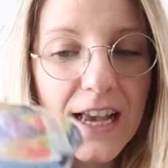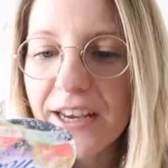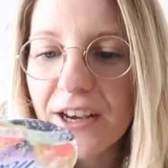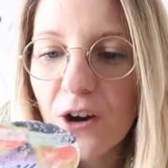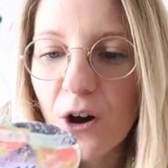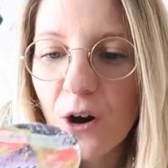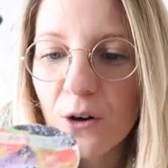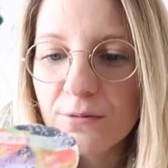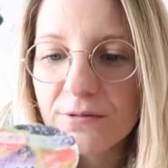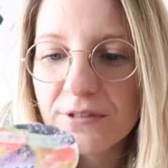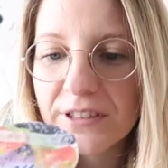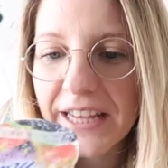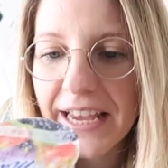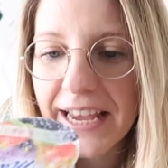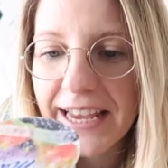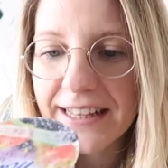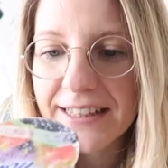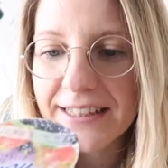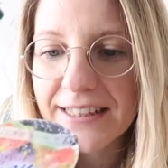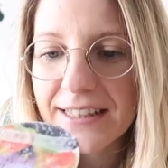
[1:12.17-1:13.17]
It
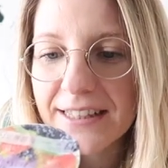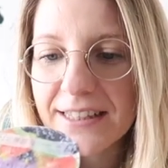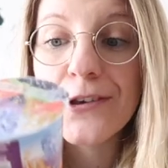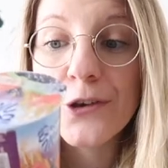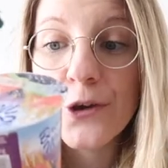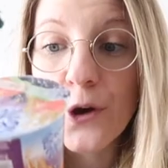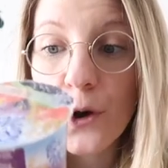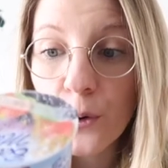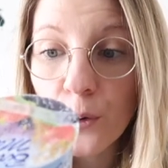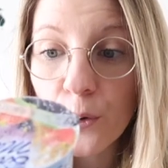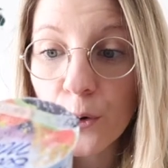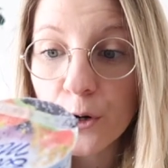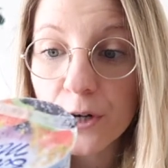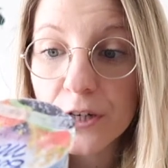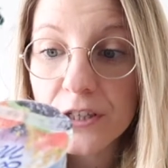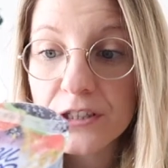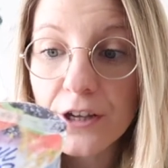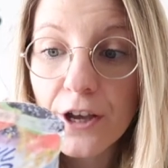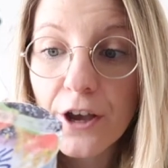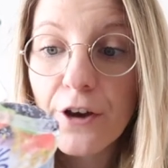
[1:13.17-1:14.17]
contains
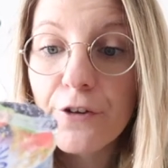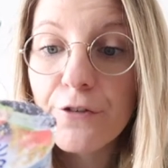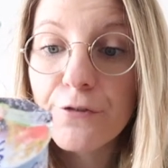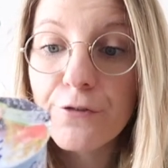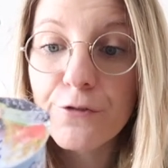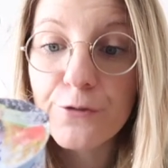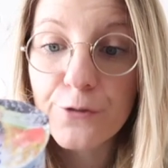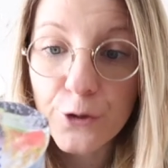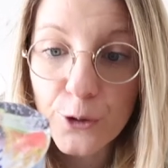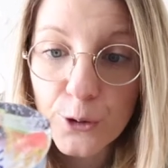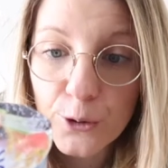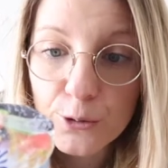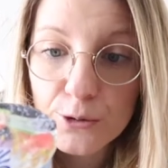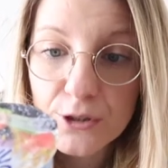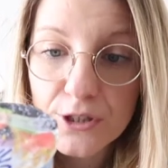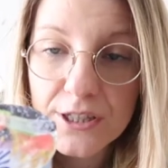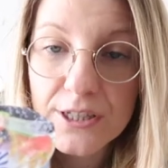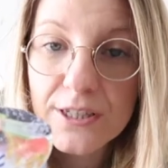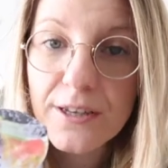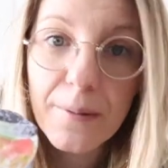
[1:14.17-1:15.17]
yogurt,
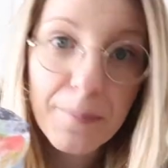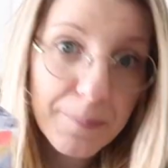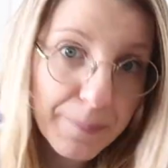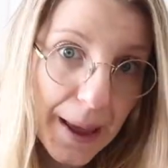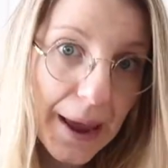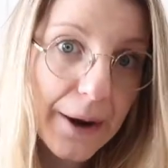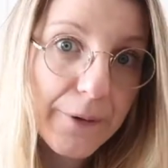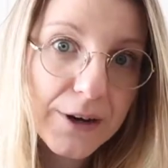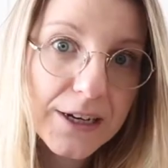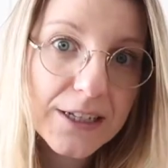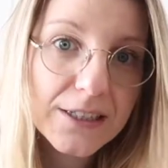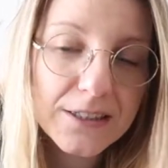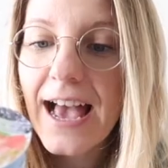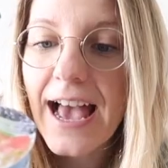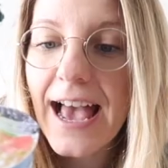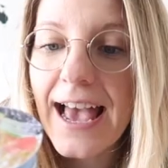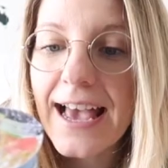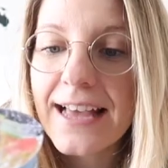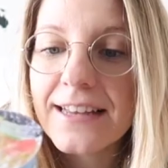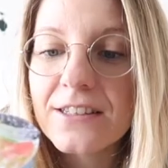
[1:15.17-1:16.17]
fruit, berries
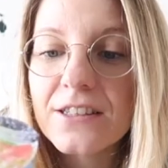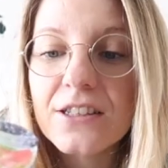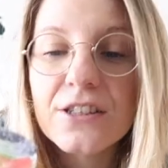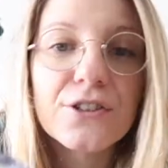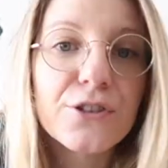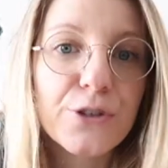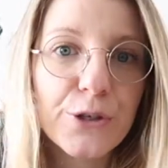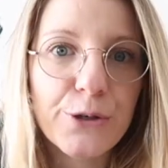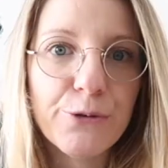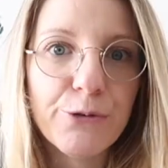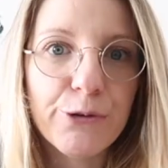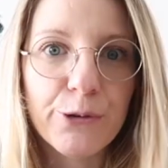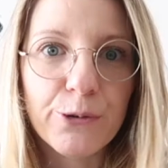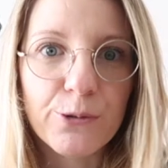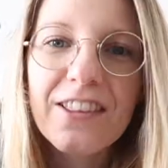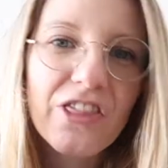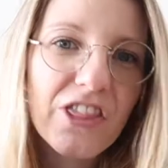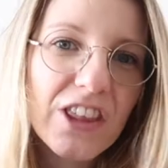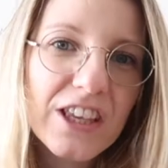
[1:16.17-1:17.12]
and cereal.